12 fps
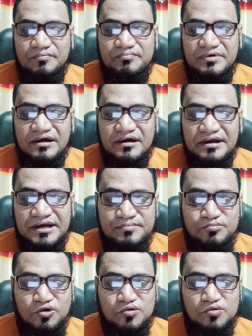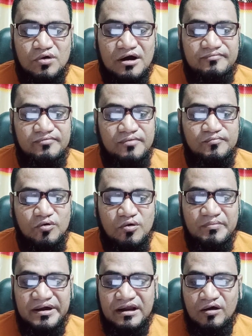remote work from
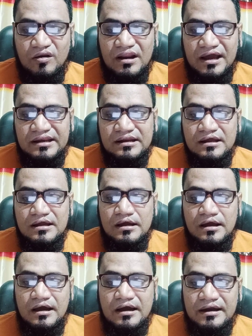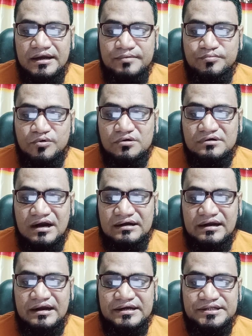home and online, remote
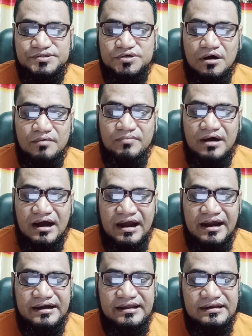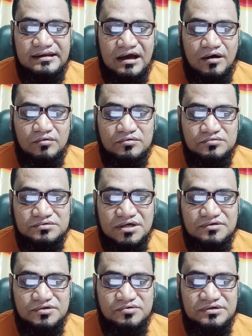data entry job, hiring now
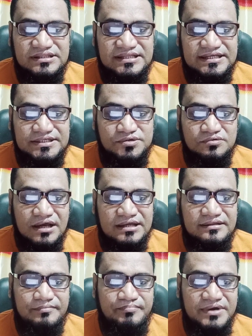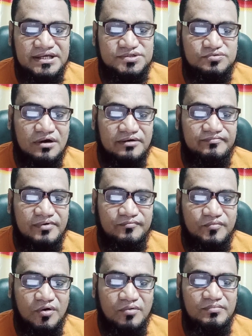2023 July, the best work from
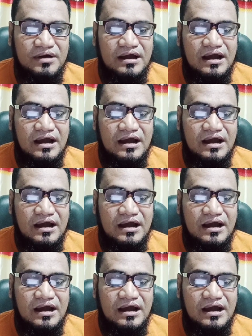home,